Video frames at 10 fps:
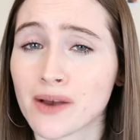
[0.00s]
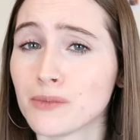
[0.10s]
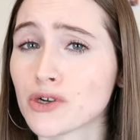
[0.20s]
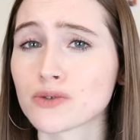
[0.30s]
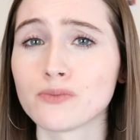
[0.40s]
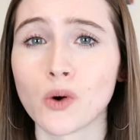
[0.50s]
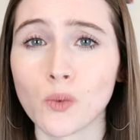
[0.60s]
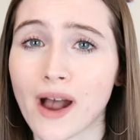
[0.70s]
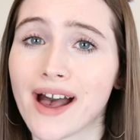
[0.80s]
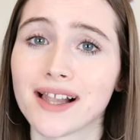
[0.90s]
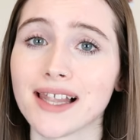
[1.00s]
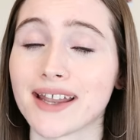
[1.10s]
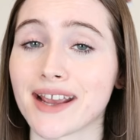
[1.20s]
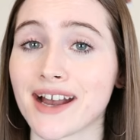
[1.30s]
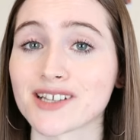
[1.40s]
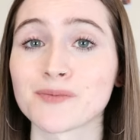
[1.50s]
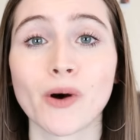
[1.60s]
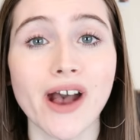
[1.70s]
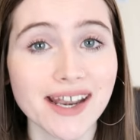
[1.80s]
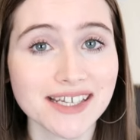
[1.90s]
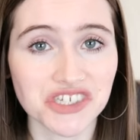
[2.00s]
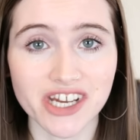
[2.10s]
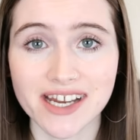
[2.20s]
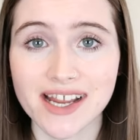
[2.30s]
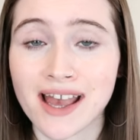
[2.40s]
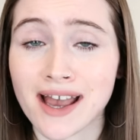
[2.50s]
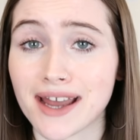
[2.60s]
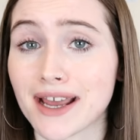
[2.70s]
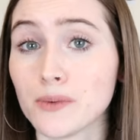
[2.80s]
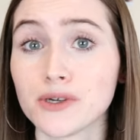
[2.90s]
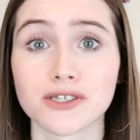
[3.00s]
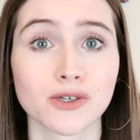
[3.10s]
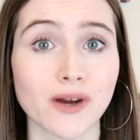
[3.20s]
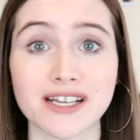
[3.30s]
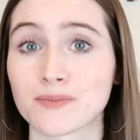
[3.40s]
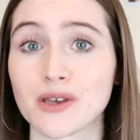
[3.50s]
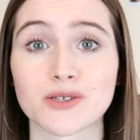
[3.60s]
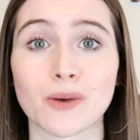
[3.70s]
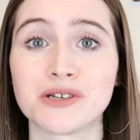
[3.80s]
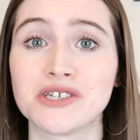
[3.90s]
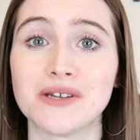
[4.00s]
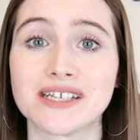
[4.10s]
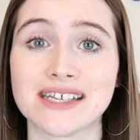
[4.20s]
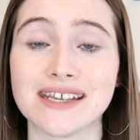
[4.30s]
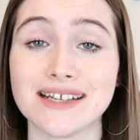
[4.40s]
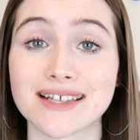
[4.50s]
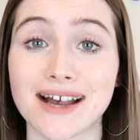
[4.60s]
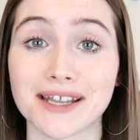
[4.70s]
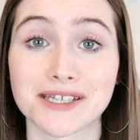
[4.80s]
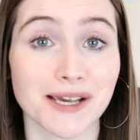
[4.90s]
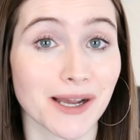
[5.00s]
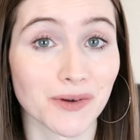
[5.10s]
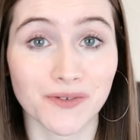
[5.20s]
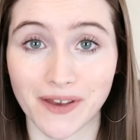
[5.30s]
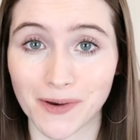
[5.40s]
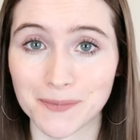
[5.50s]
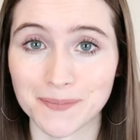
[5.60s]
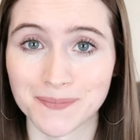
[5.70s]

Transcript: much more well and I had more energy and I would grasp those opportunities and I would film.